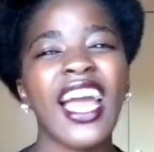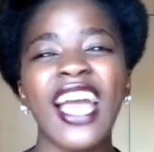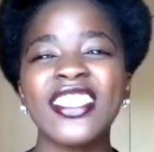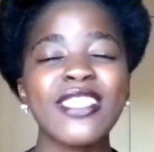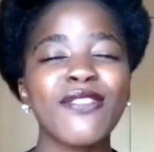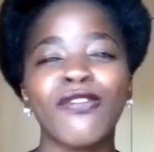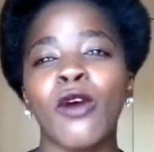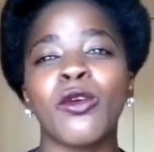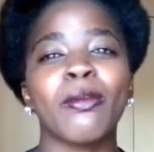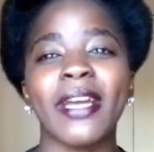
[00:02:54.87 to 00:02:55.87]
I just
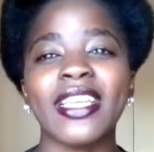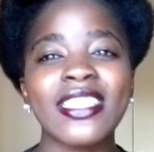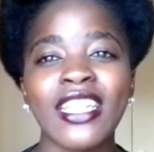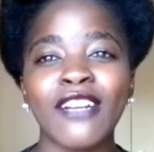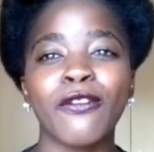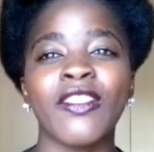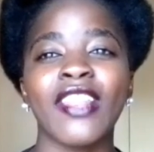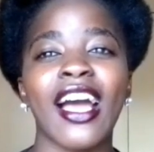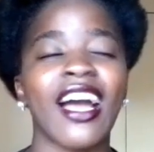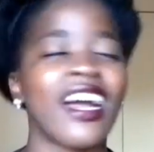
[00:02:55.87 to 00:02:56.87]
found myself with
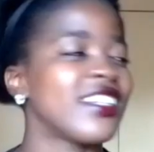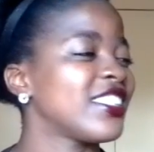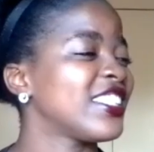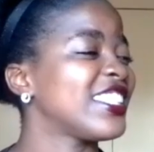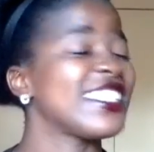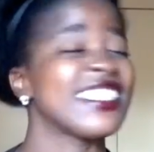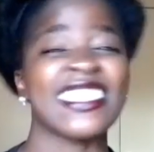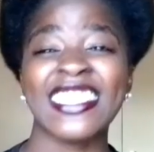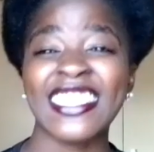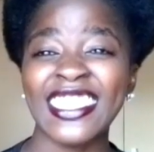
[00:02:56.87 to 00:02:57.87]

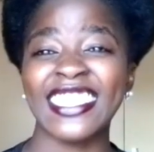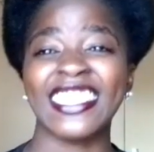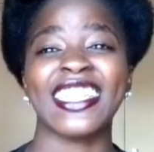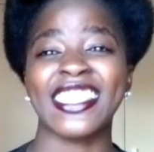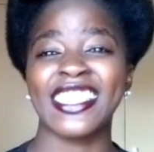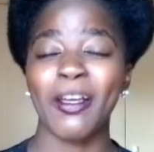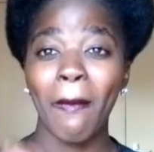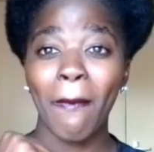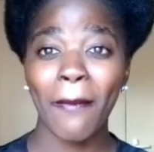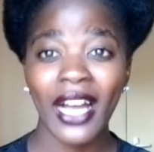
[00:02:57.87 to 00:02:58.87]
a serious
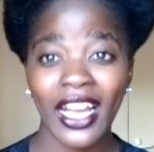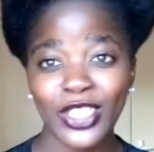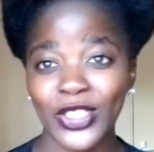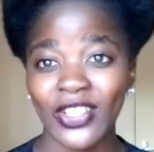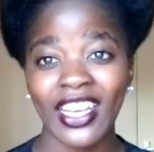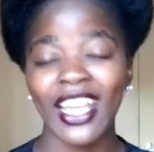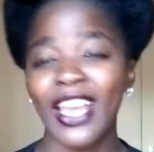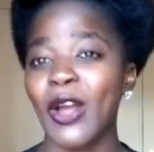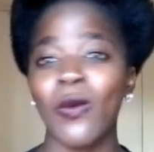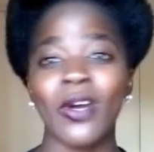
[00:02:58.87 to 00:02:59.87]
passion.
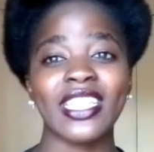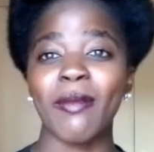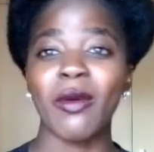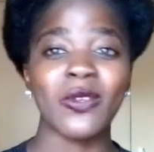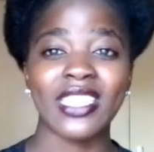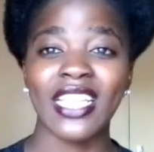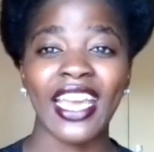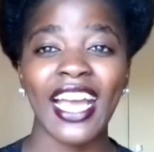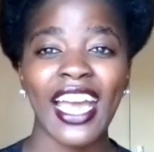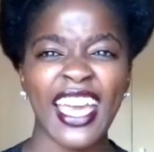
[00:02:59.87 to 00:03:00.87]
One time I was
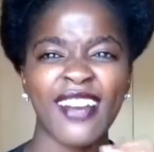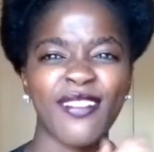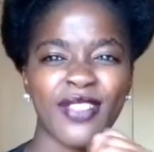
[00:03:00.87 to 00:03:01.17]
like, I have